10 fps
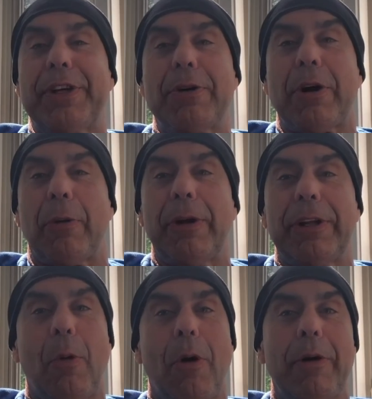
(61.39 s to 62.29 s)
you know
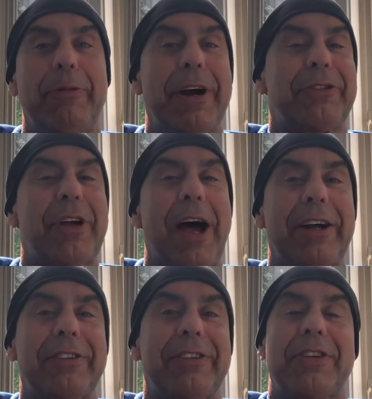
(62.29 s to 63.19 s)
guerrilla warfare
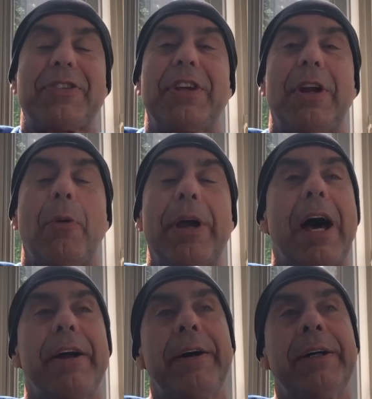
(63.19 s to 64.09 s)
tactics you know we
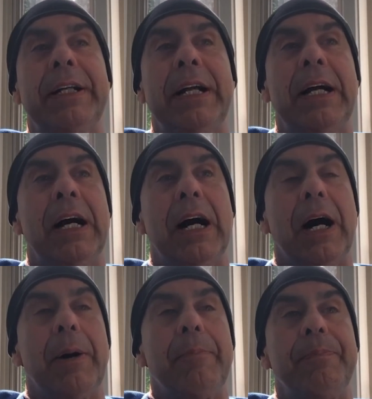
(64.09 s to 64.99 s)
had a
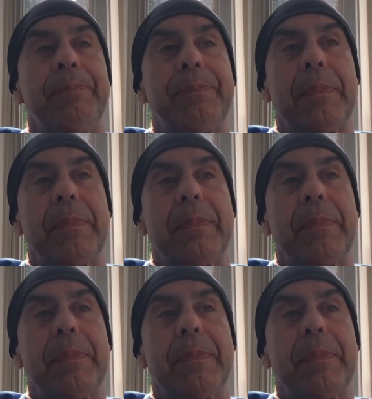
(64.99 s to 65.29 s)
um,